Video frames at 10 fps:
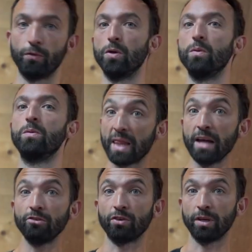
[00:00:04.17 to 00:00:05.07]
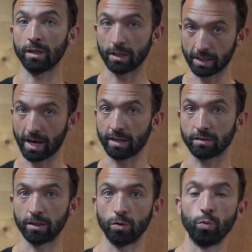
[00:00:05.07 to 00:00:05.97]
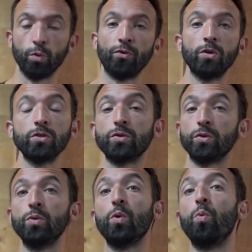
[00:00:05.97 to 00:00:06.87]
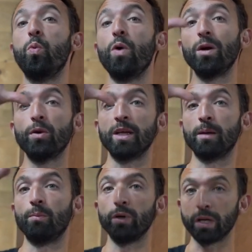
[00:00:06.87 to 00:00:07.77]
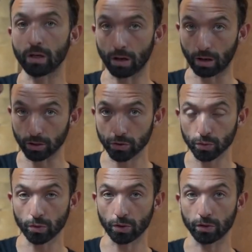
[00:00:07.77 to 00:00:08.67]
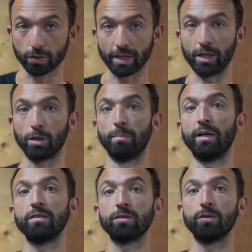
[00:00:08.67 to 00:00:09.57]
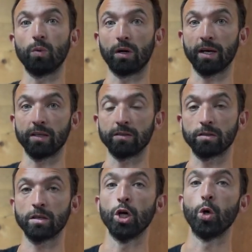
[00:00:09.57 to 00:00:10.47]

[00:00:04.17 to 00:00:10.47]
for you. Planching in handstand refers to where we're going to bring our shoulders in comparison to our hands.